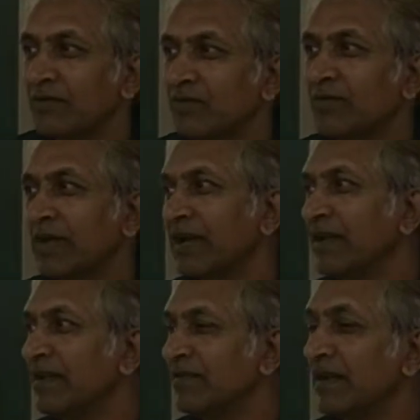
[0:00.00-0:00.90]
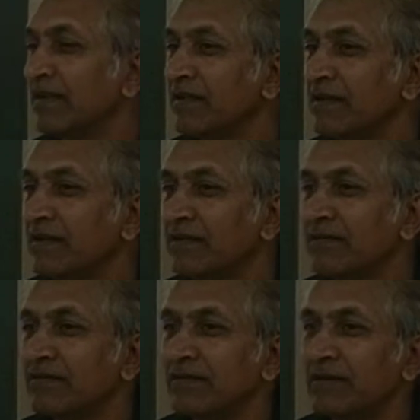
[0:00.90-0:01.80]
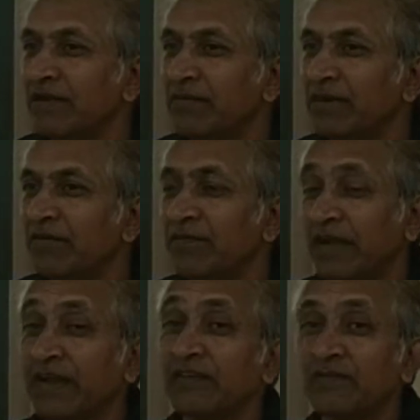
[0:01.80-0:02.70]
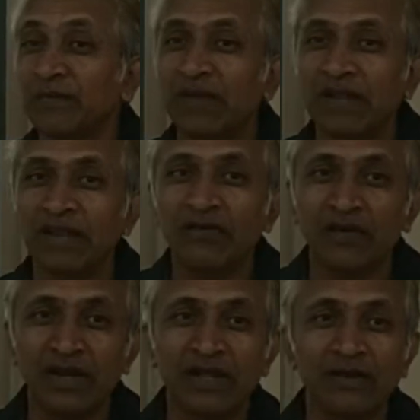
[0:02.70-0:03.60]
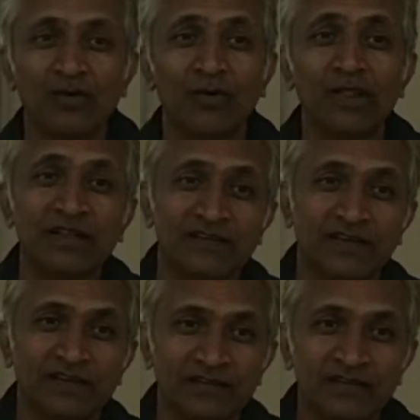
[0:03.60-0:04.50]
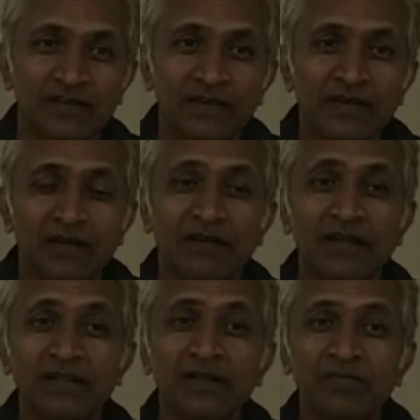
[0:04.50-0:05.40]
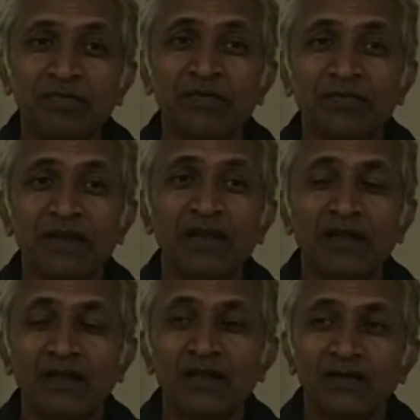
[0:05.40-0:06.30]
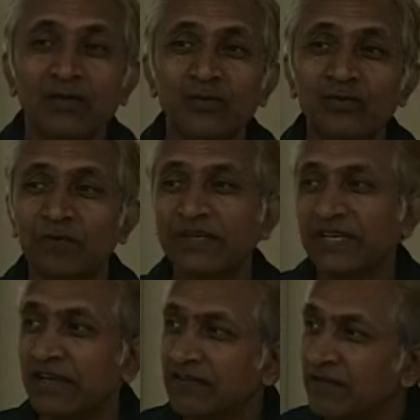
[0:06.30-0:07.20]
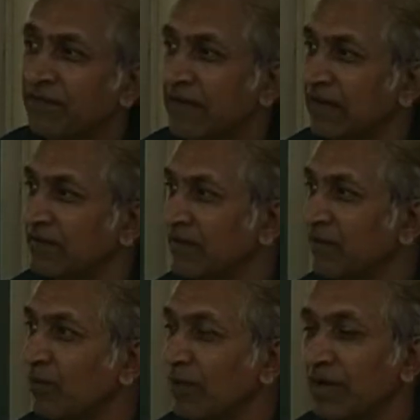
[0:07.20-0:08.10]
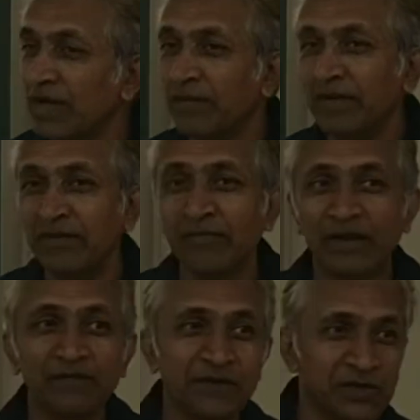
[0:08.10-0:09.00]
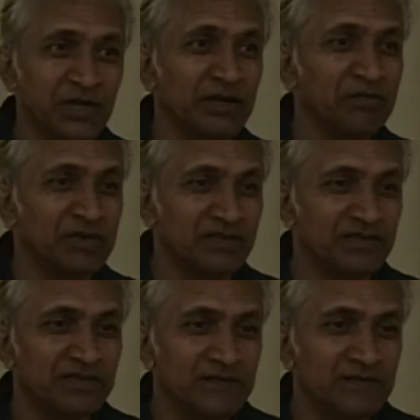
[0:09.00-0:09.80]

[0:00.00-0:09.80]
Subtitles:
So marketing is another in demand. Finance people are required in all the sectors. Rather, people who specialize in finance are more in demand in manufacturing companies.